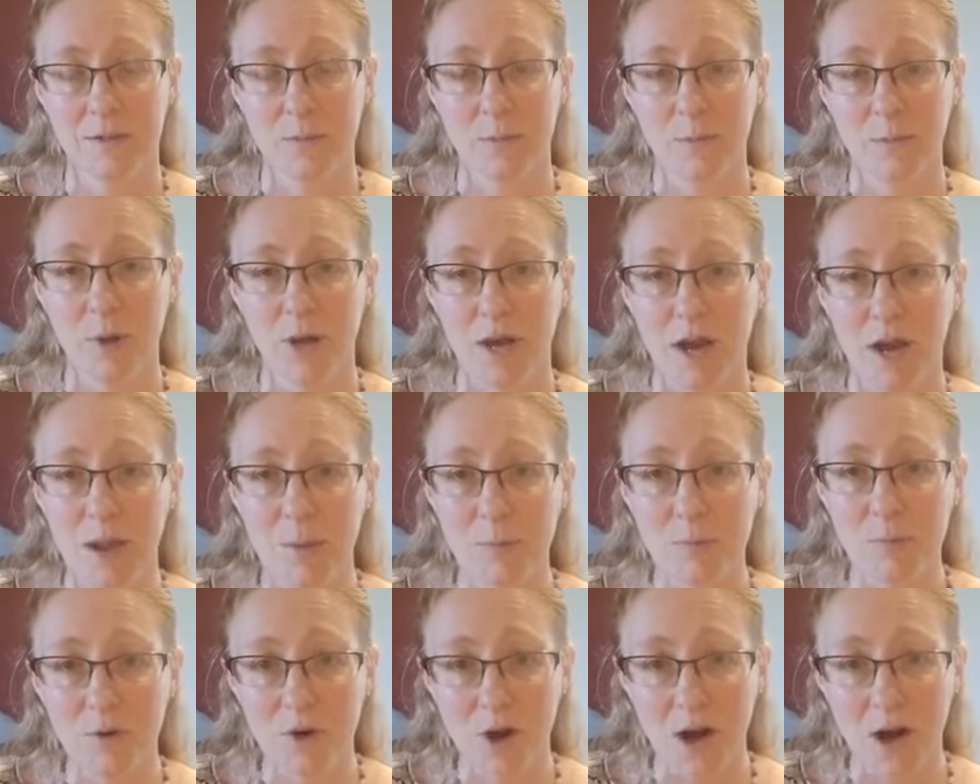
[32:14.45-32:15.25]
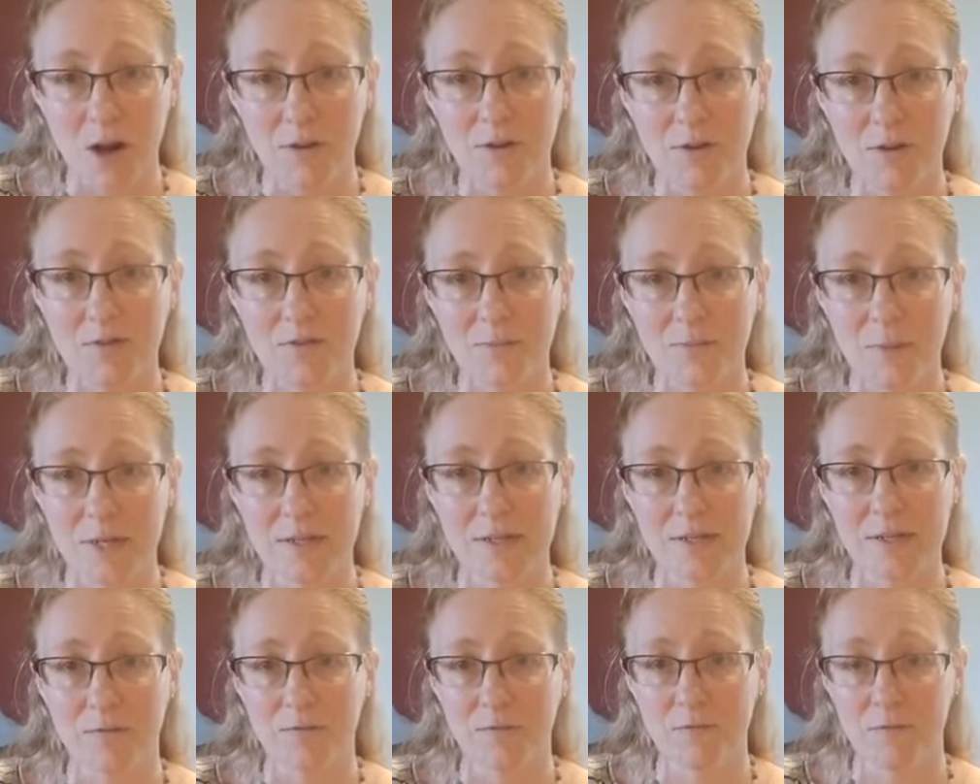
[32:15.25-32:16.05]
But I am proud of
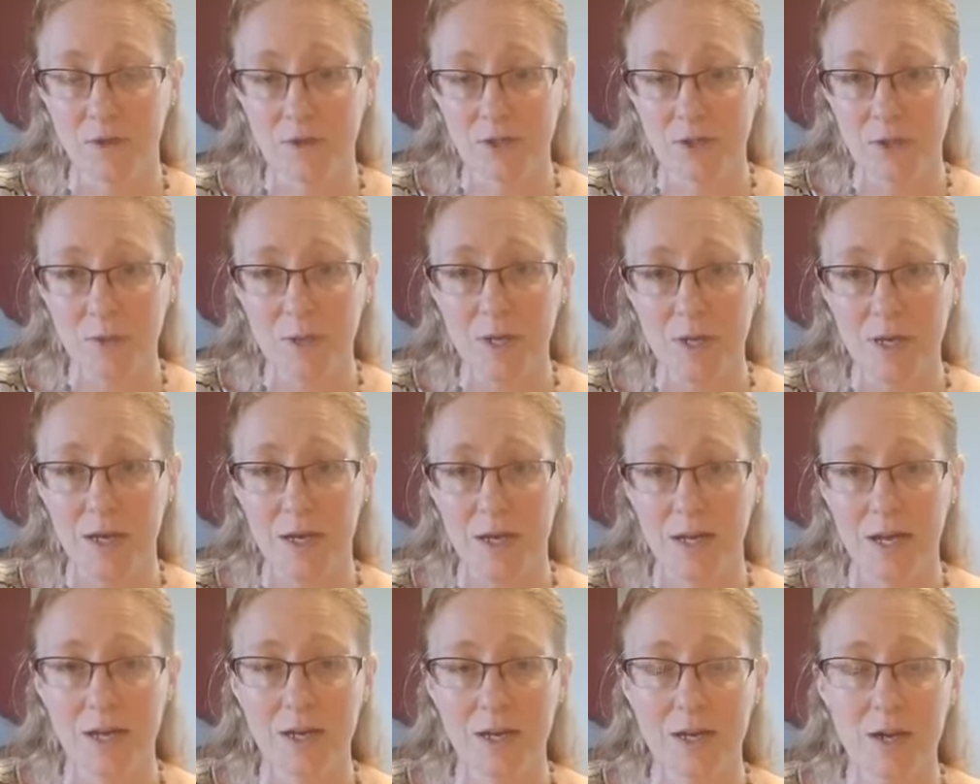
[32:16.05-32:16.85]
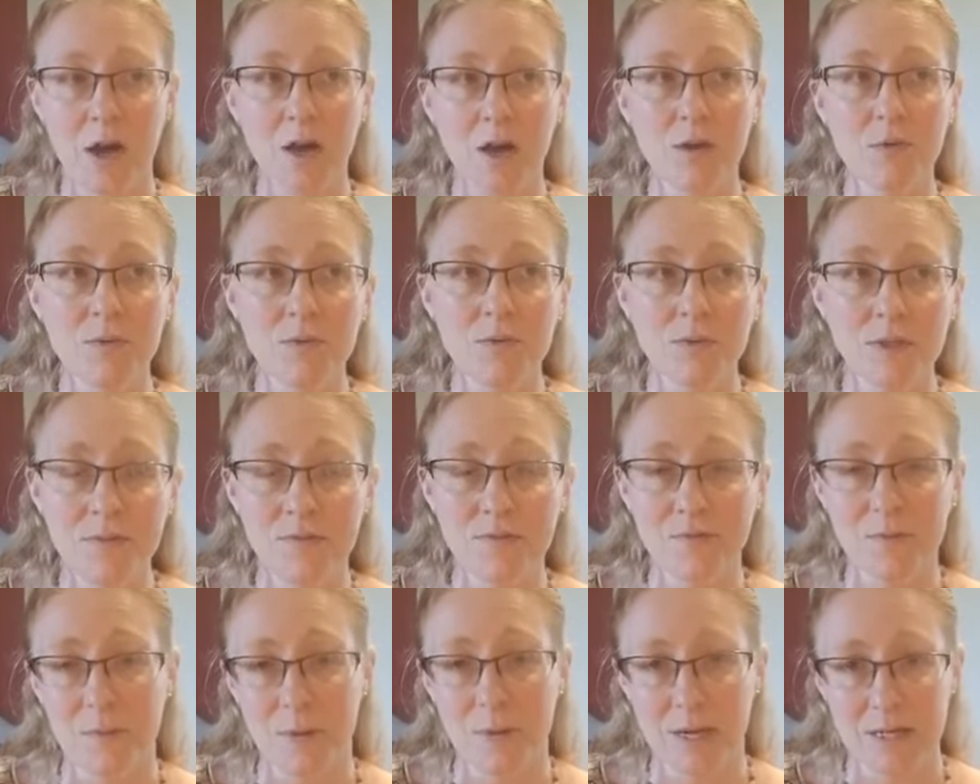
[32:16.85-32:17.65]
myself for doing it. And not only
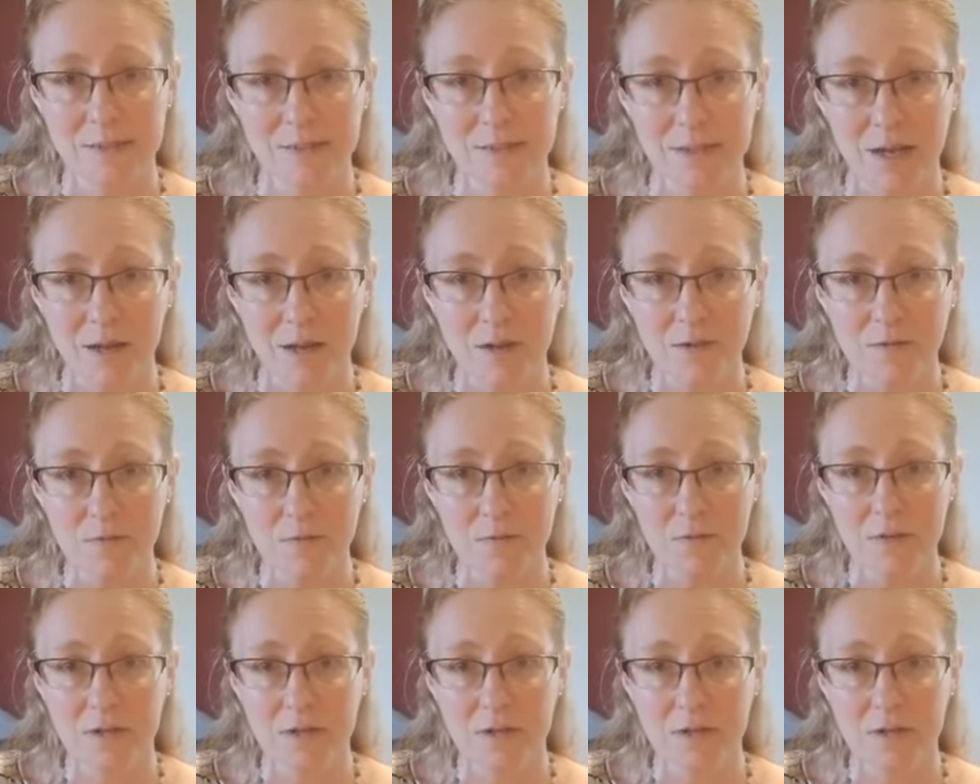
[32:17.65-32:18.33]
for myself,